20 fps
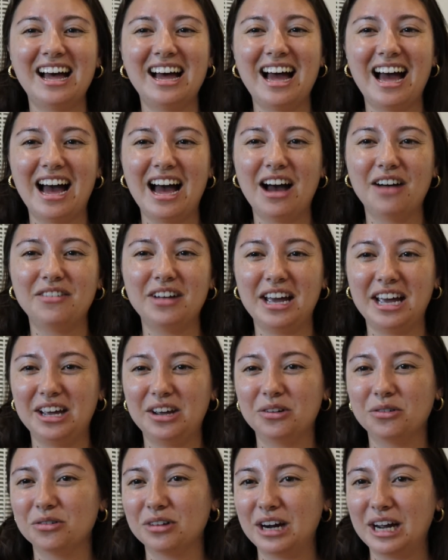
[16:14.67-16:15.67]
have a
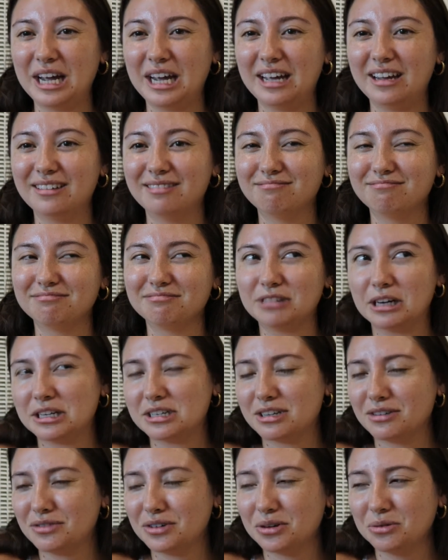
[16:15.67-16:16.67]
great
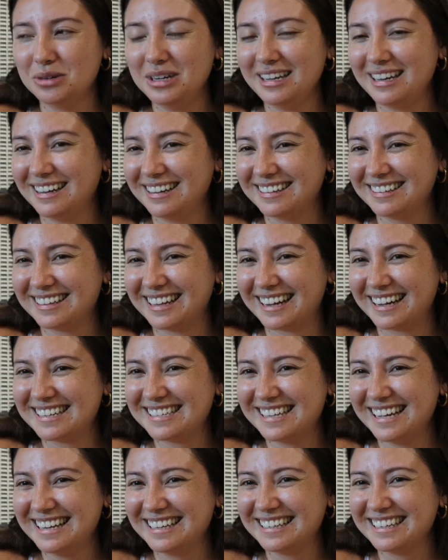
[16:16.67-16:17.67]
rest of your week. Like I
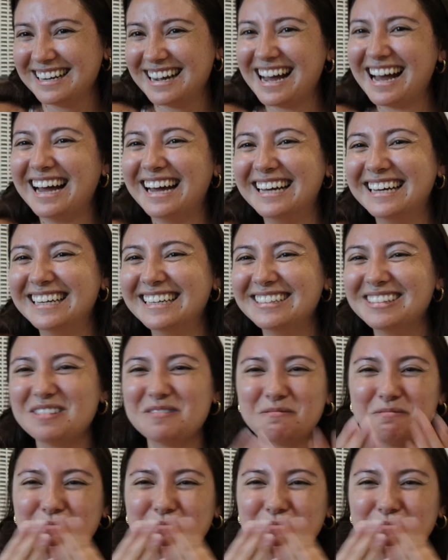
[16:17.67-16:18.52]
said,